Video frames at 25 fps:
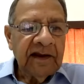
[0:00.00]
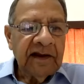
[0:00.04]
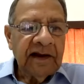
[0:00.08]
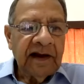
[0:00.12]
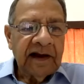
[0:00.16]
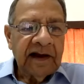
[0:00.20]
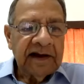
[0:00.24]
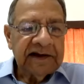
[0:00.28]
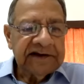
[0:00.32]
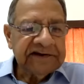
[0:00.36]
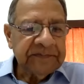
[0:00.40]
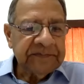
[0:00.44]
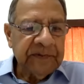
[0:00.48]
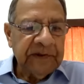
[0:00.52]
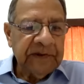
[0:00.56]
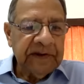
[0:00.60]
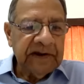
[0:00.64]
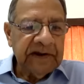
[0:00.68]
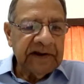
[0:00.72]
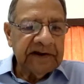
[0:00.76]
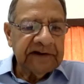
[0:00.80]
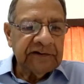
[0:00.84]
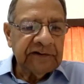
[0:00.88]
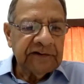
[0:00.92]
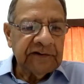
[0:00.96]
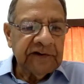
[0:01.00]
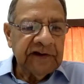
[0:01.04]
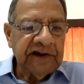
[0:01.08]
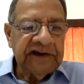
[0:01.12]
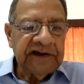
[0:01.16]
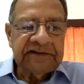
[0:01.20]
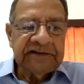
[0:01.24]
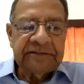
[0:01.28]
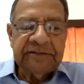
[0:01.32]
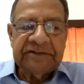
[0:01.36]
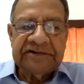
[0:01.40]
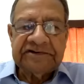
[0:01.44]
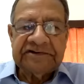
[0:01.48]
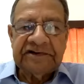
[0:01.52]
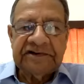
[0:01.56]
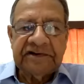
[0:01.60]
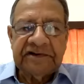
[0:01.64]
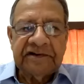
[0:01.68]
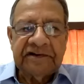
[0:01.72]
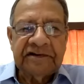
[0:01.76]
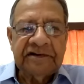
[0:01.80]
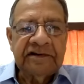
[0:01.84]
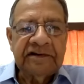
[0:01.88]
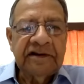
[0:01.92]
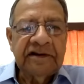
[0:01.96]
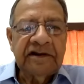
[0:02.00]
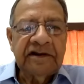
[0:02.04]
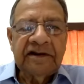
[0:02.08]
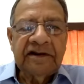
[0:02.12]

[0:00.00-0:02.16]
Our speaker today is Mr.